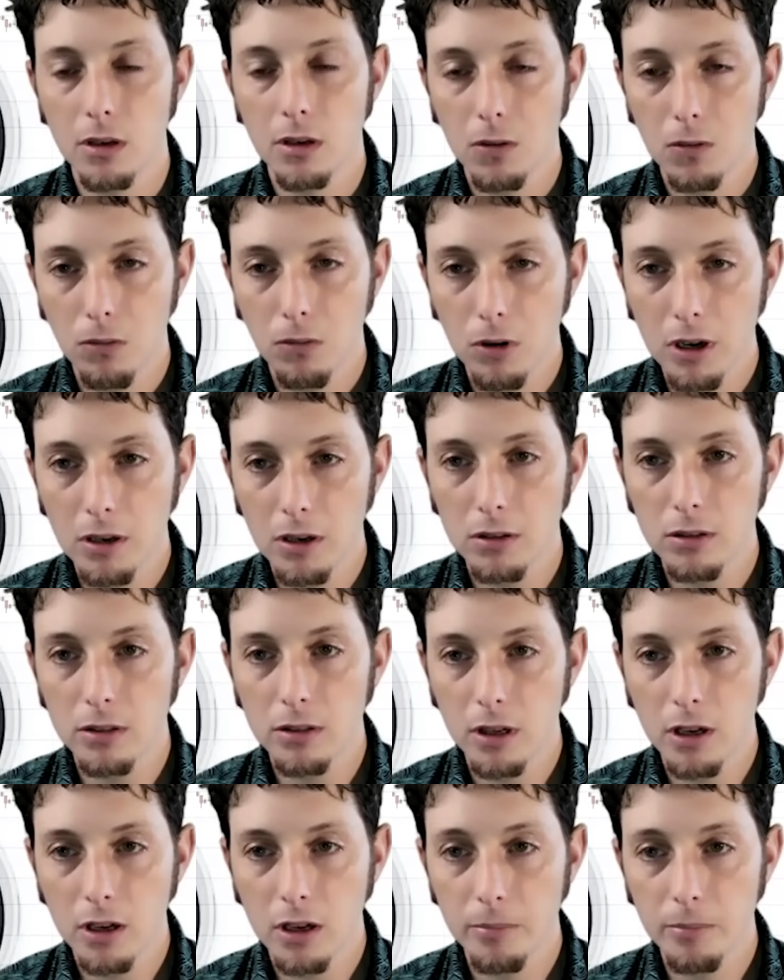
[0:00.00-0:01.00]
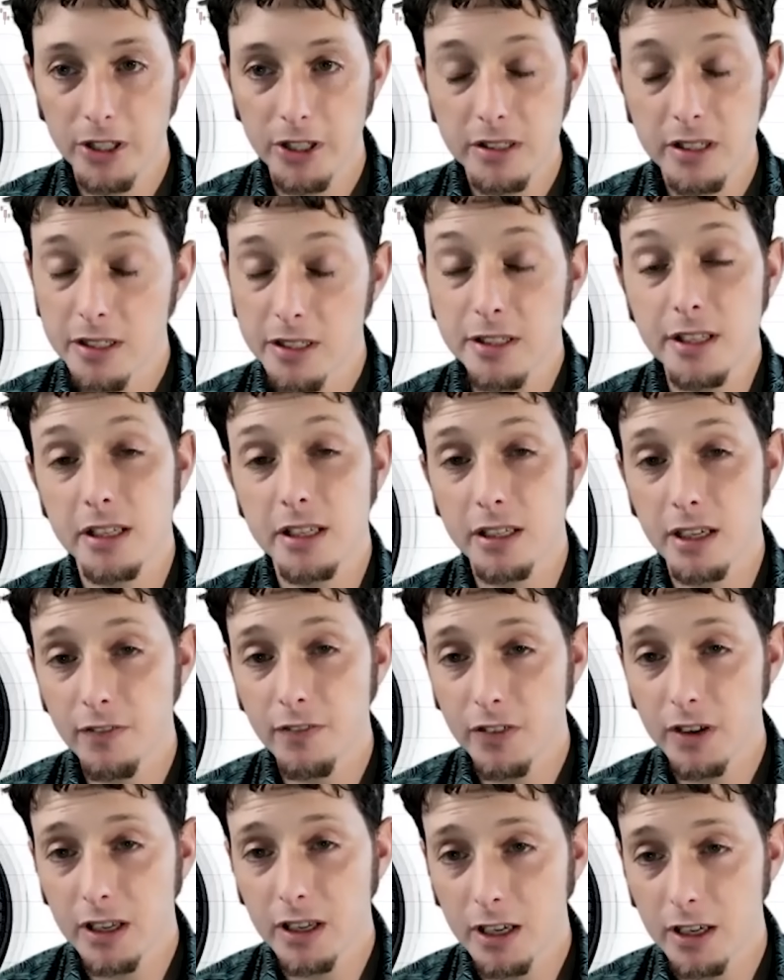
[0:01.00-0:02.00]
Well, this is
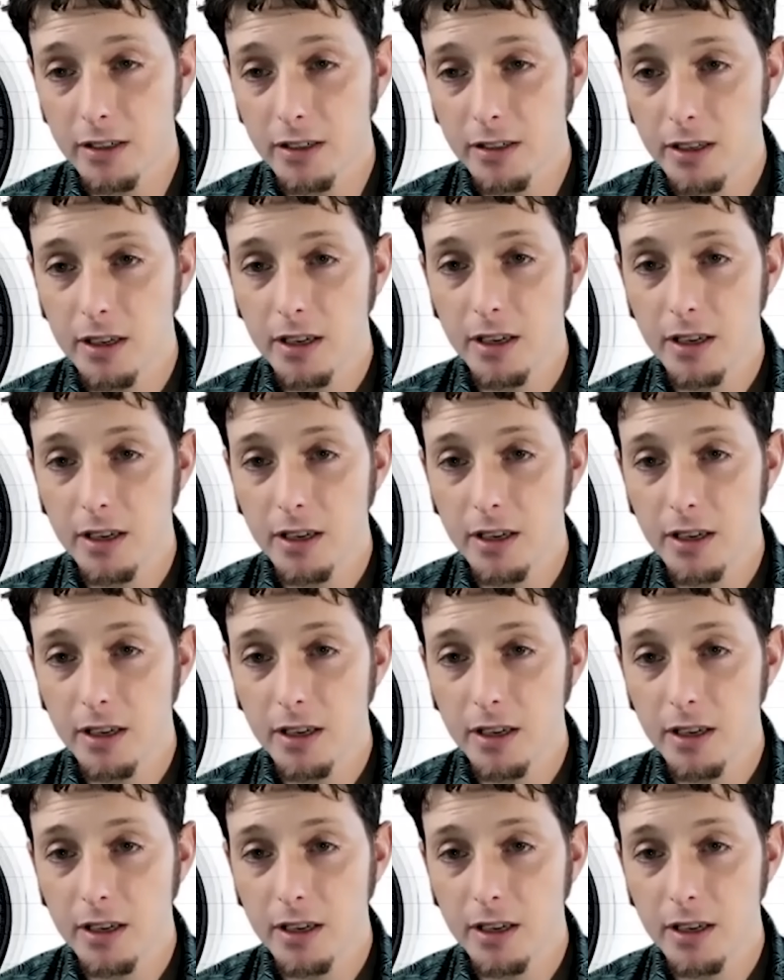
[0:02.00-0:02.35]
significant.